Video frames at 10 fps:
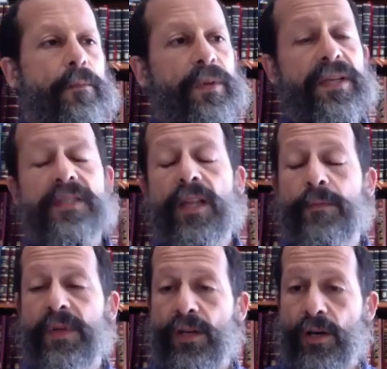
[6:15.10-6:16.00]
Please let
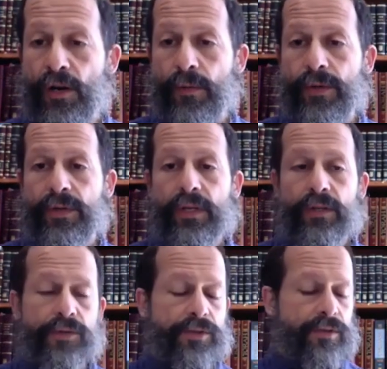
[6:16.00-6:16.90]
me know, or you can
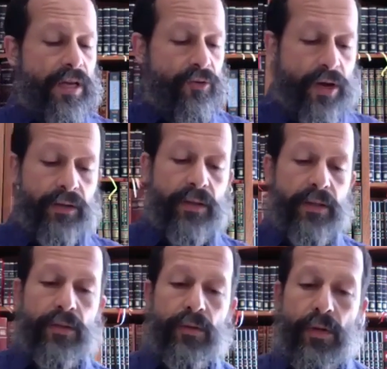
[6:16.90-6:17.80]
go
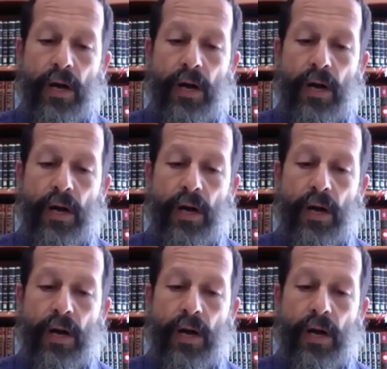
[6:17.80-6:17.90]
directly to